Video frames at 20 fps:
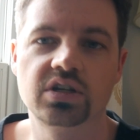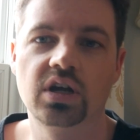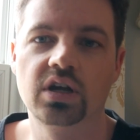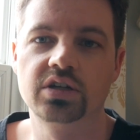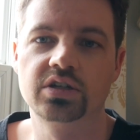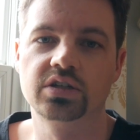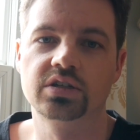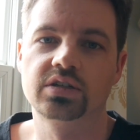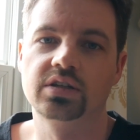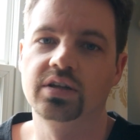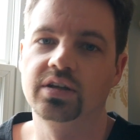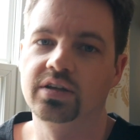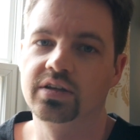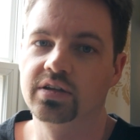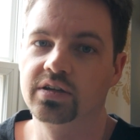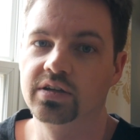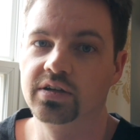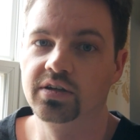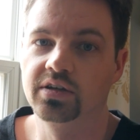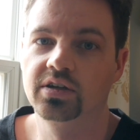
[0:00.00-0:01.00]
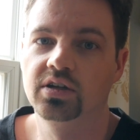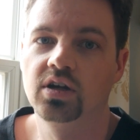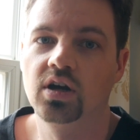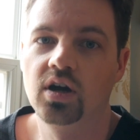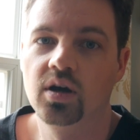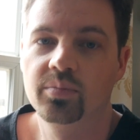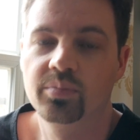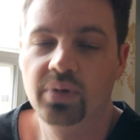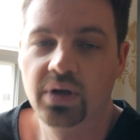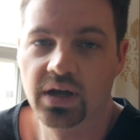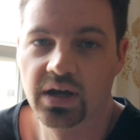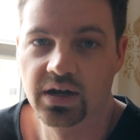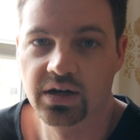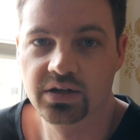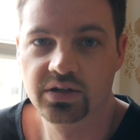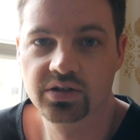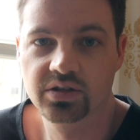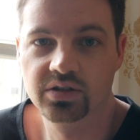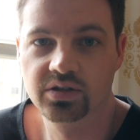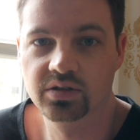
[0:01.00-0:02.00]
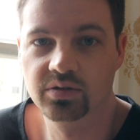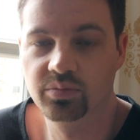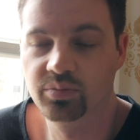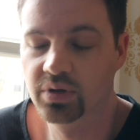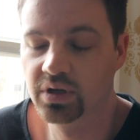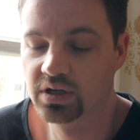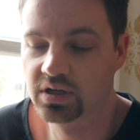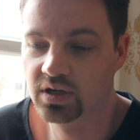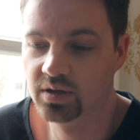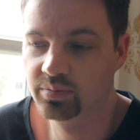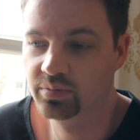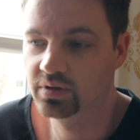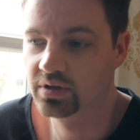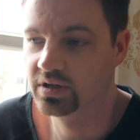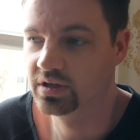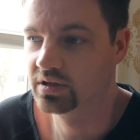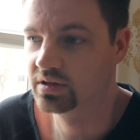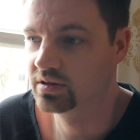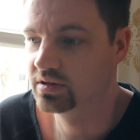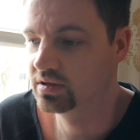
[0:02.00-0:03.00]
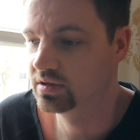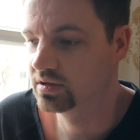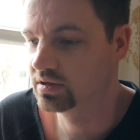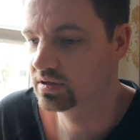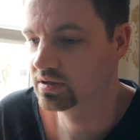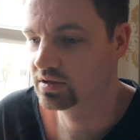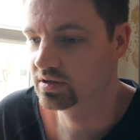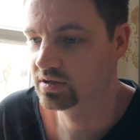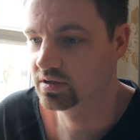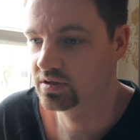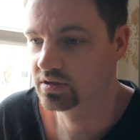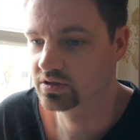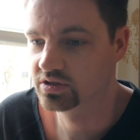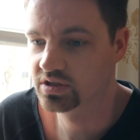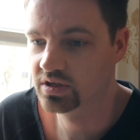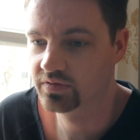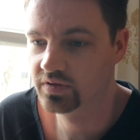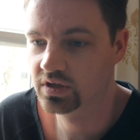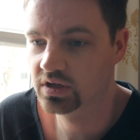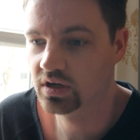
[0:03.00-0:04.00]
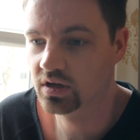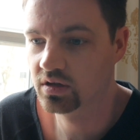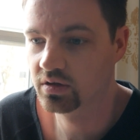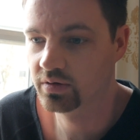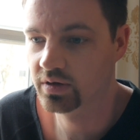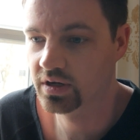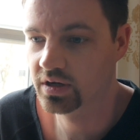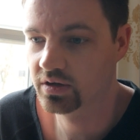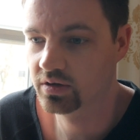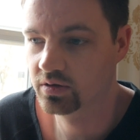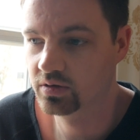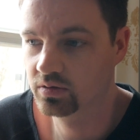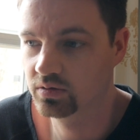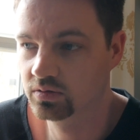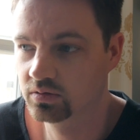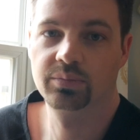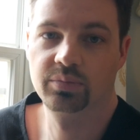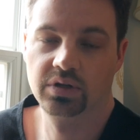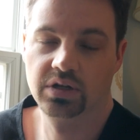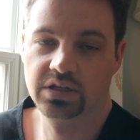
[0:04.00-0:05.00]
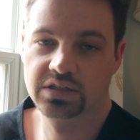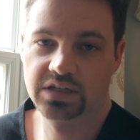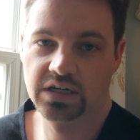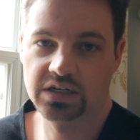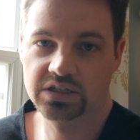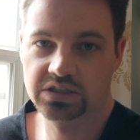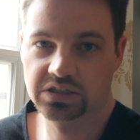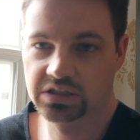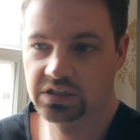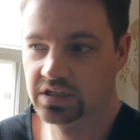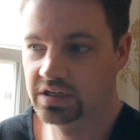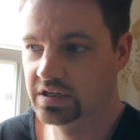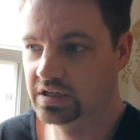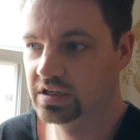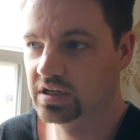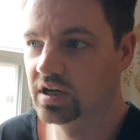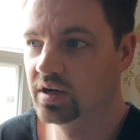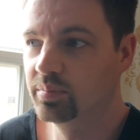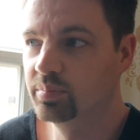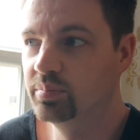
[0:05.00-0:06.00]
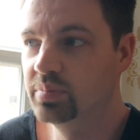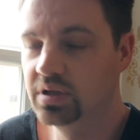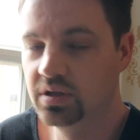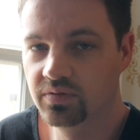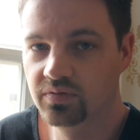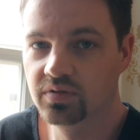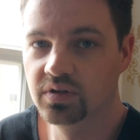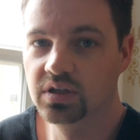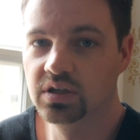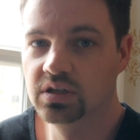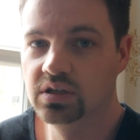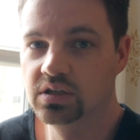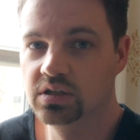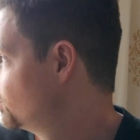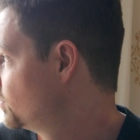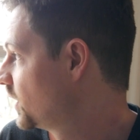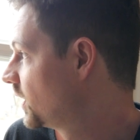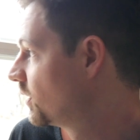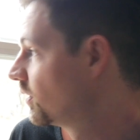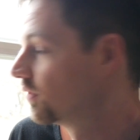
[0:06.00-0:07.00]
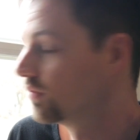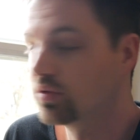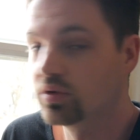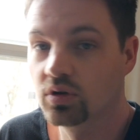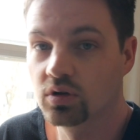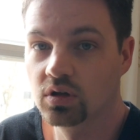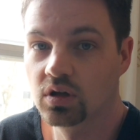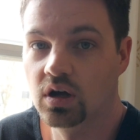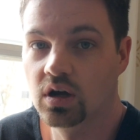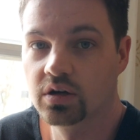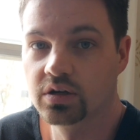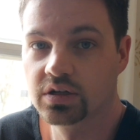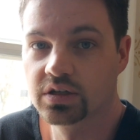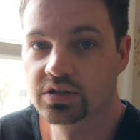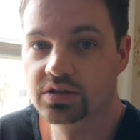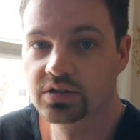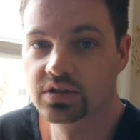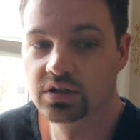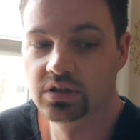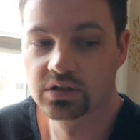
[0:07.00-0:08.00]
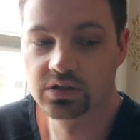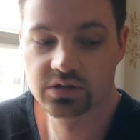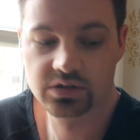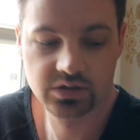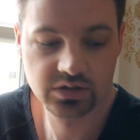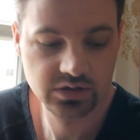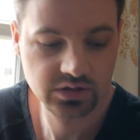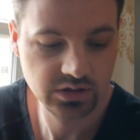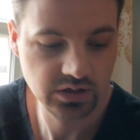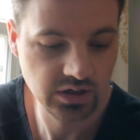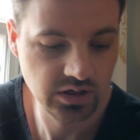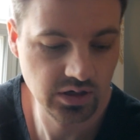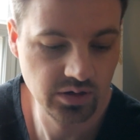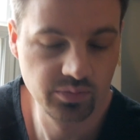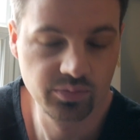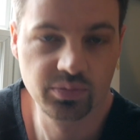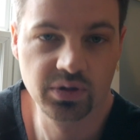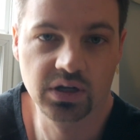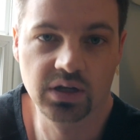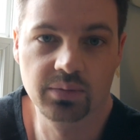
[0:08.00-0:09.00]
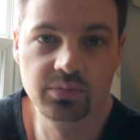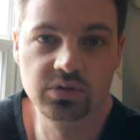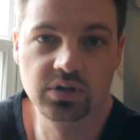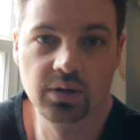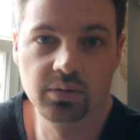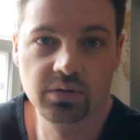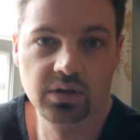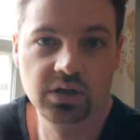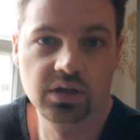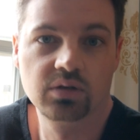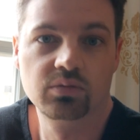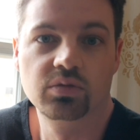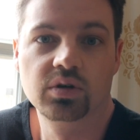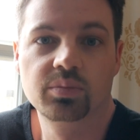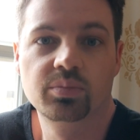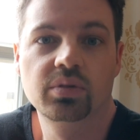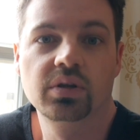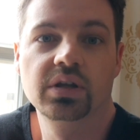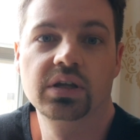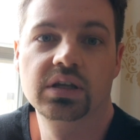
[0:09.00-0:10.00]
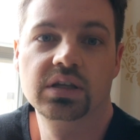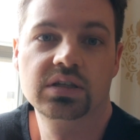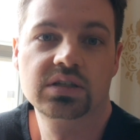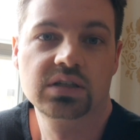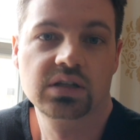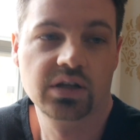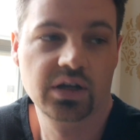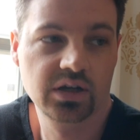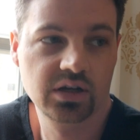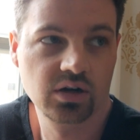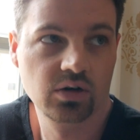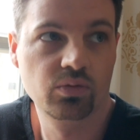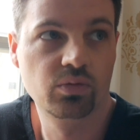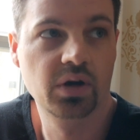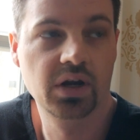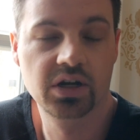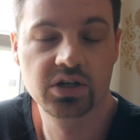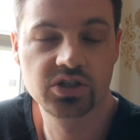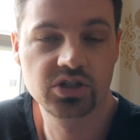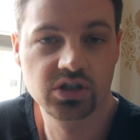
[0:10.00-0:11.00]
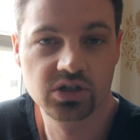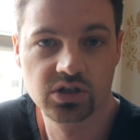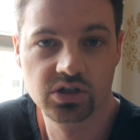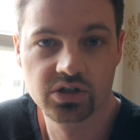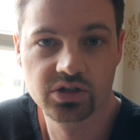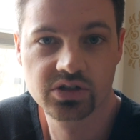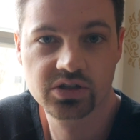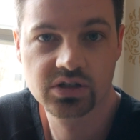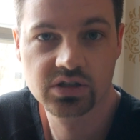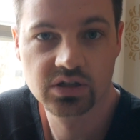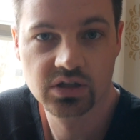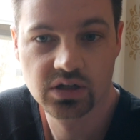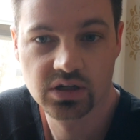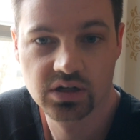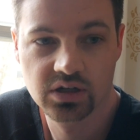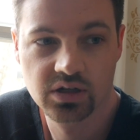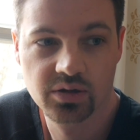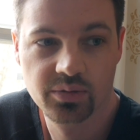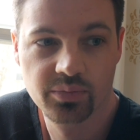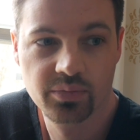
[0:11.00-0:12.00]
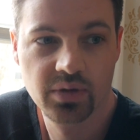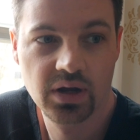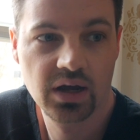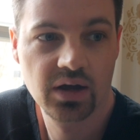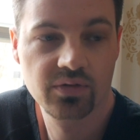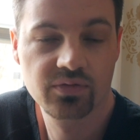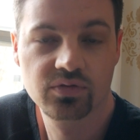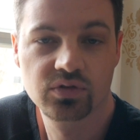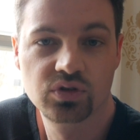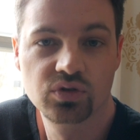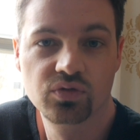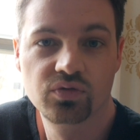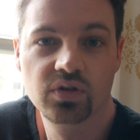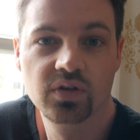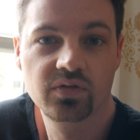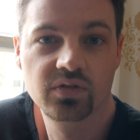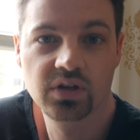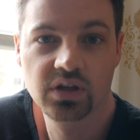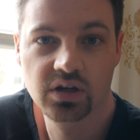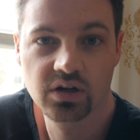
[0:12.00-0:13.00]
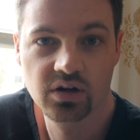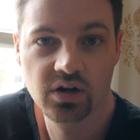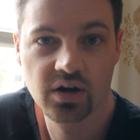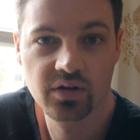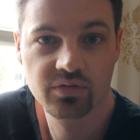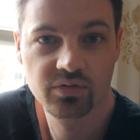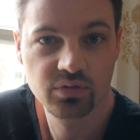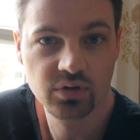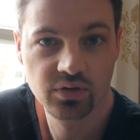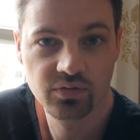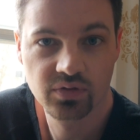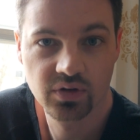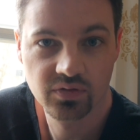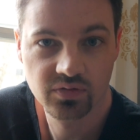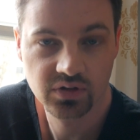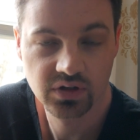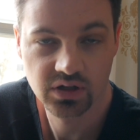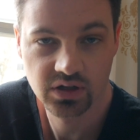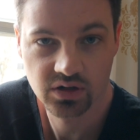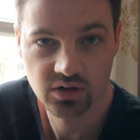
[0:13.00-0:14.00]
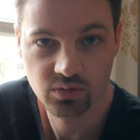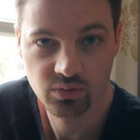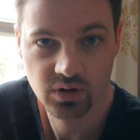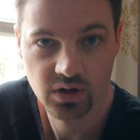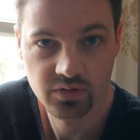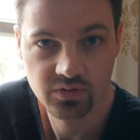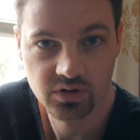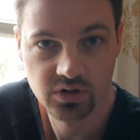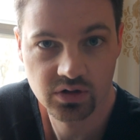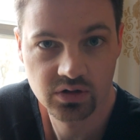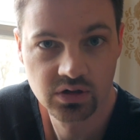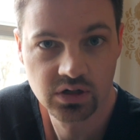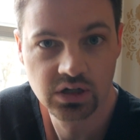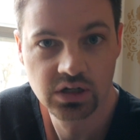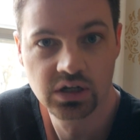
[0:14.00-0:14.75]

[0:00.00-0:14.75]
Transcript: not just like a compact pickup like the Chevy Colorado, but it's actually like a beefy, powerful, long-distance pickup truck that can replace like a rancher's F-250 or F-350 or whatever.